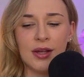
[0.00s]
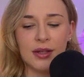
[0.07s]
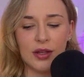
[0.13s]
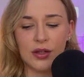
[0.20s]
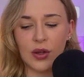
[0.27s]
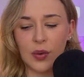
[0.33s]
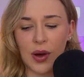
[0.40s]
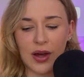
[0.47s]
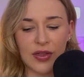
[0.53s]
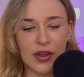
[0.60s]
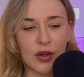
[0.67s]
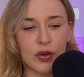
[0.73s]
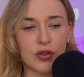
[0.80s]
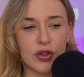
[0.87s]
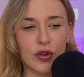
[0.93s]
you know, I
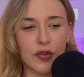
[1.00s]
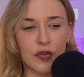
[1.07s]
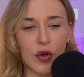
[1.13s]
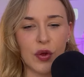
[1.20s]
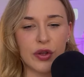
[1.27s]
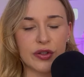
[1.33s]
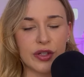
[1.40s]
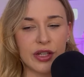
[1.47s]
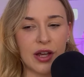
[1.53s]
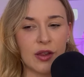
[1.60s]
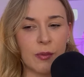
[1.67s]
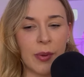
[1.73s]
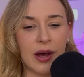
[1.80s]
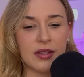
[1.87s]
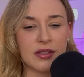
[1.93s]
think you're so focused on the
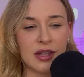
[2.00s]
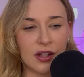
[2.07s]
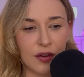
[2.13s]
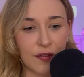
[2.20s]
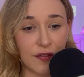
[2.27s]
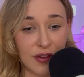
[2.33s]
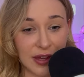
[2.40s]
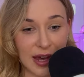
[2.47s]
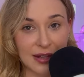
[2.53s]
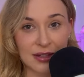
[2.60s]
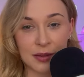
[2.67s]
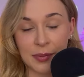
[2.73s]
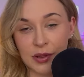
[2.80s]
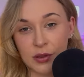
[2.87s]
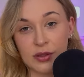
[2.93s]
other person that you're
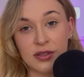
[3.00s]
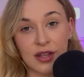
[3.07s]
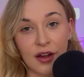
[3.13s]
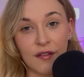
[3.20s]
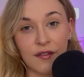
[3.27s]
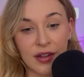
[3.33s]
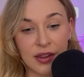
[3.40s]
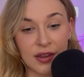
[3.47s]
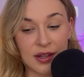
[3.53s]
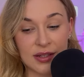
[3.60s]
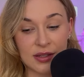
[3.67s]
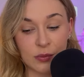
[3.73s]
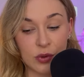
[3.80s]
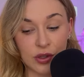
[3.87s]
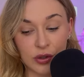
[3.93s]
forgetting about yourself in
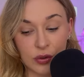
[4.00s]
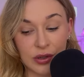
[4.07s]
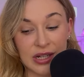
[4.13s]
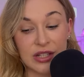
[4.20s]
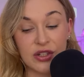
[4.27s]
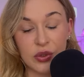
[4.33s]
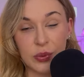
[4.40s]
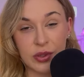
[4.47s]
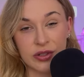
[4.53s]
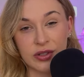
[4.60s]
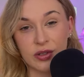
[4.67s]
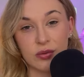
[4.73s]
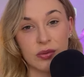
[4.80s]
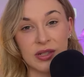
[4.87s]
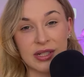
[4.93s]
this and what your intuition
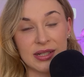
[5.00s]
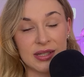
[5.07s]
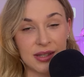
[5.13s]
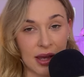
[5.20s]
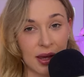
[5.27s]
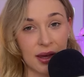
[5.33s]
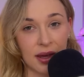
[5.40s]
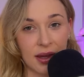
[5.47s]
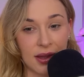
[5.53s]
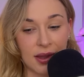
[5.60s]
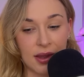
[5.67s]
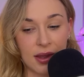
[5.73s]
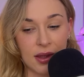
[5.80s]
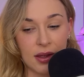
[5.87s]
is really saying.